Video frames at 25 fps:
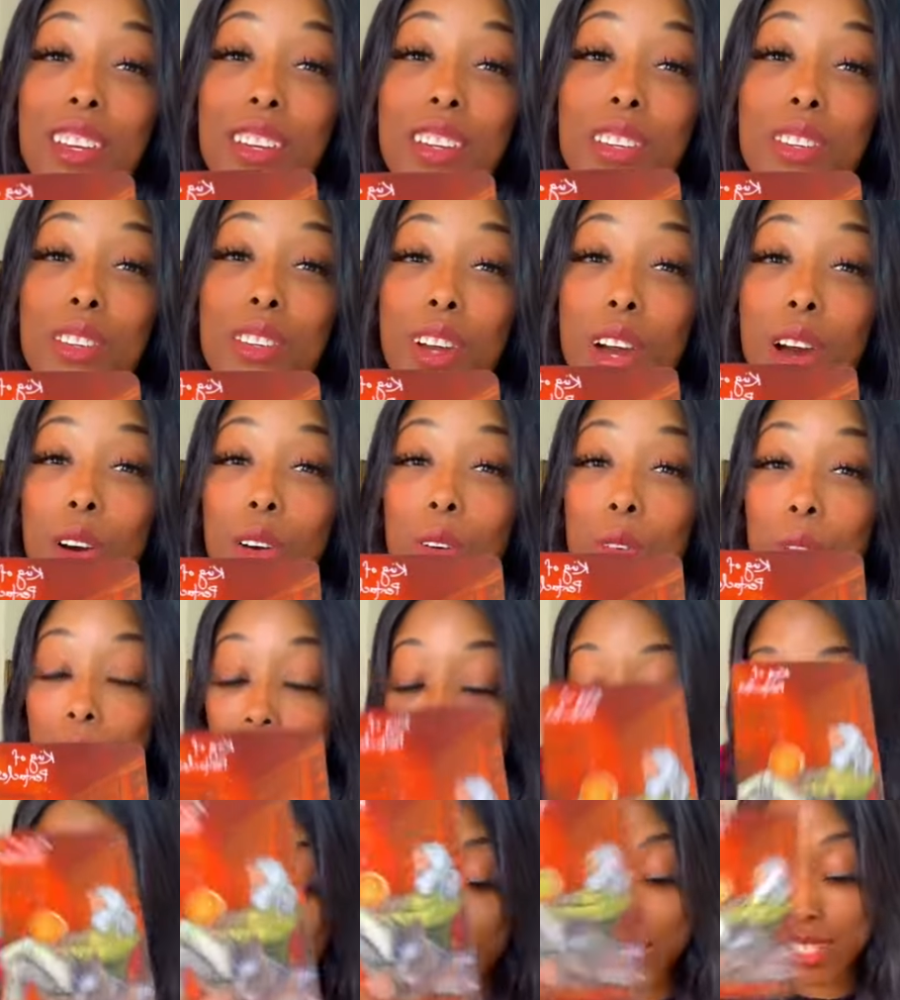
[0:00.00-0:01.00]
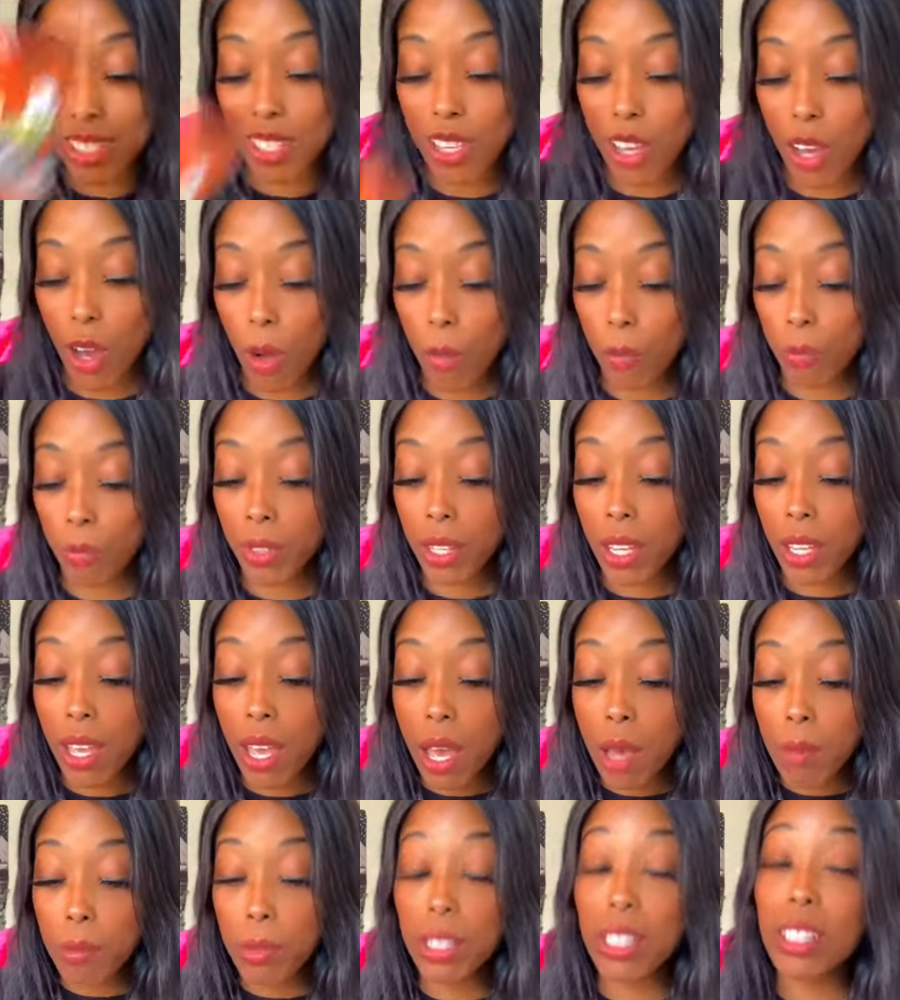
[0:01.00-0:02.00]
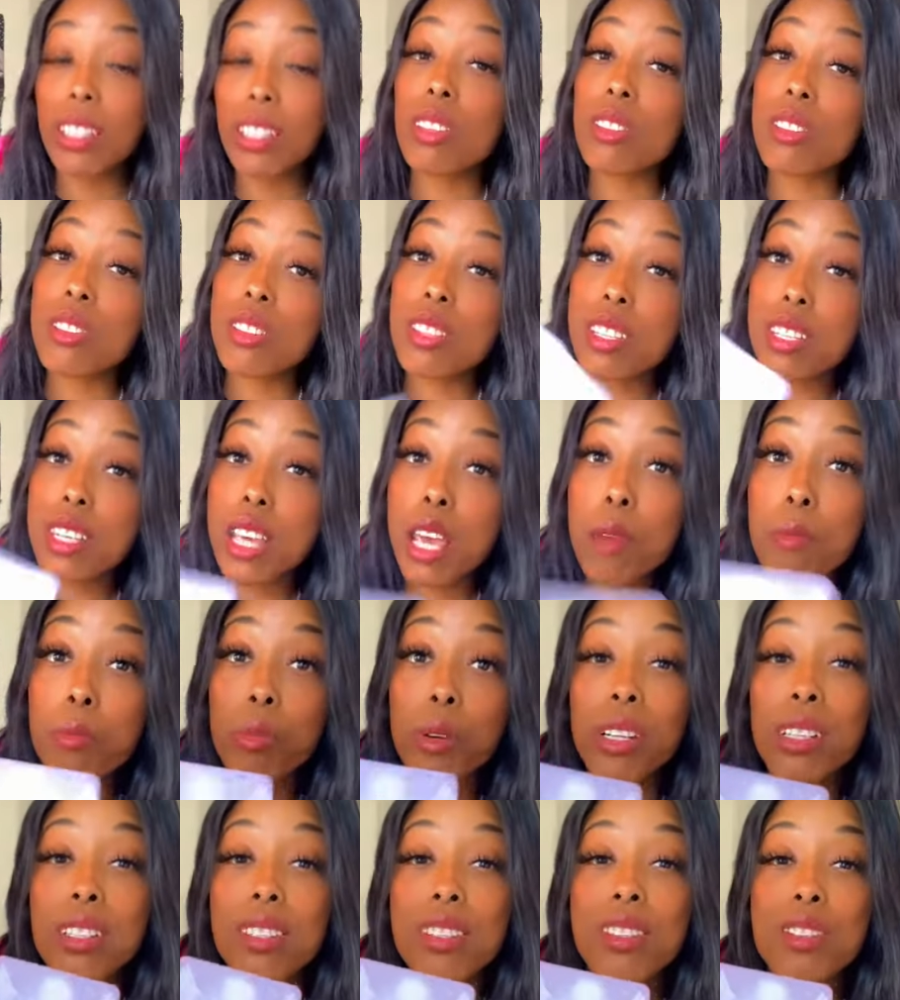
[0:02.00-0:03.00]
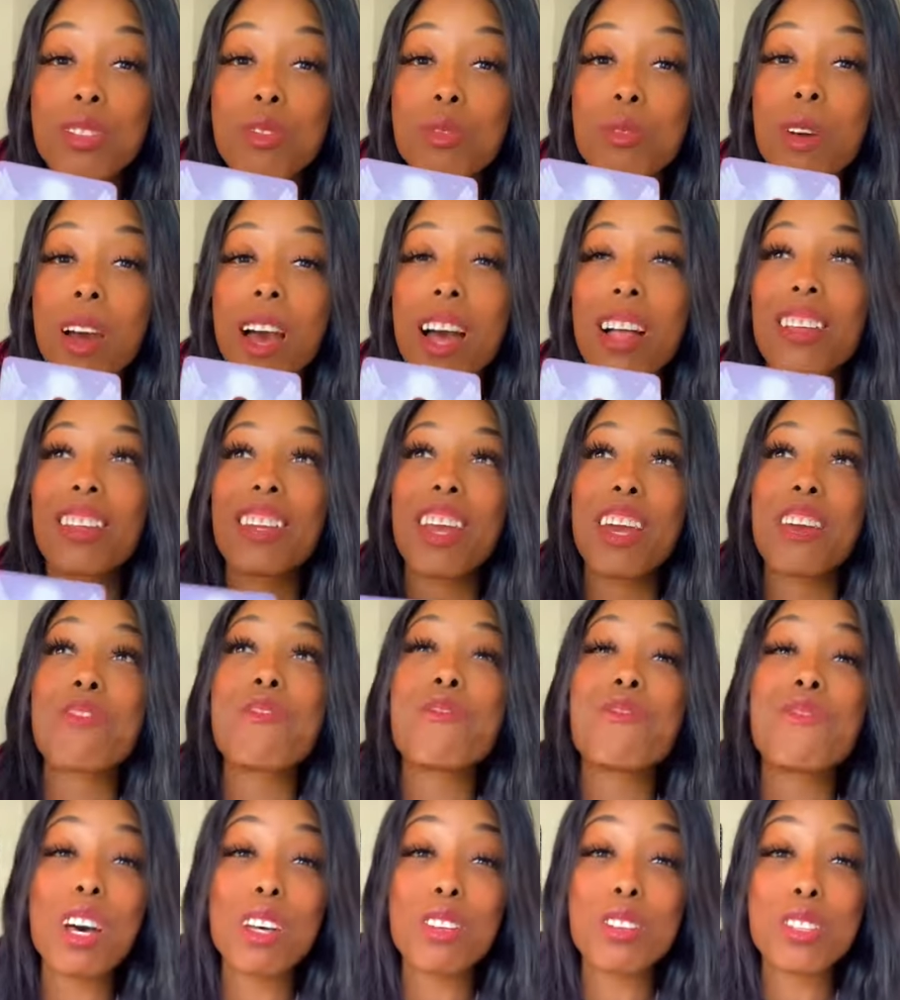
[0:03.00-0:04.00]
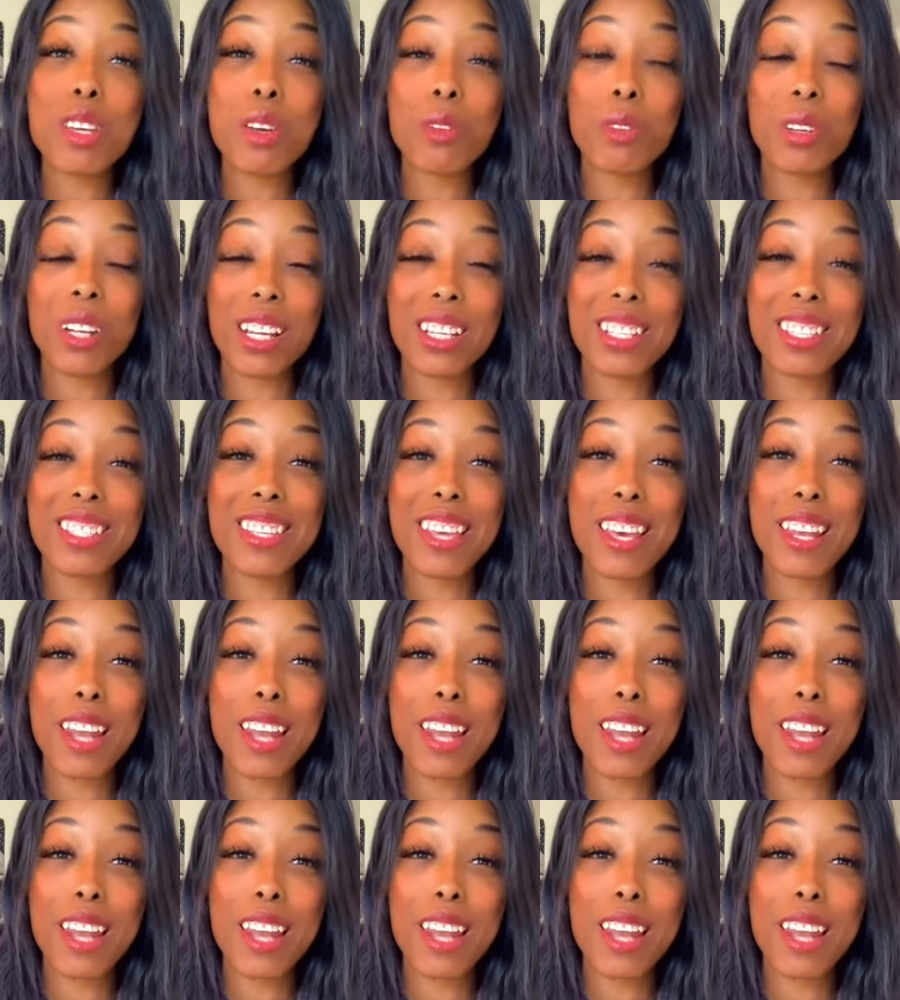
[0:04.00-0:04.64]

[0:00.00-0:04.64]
here you go. Let's go. But then there's the temperance as well. And I felt it when I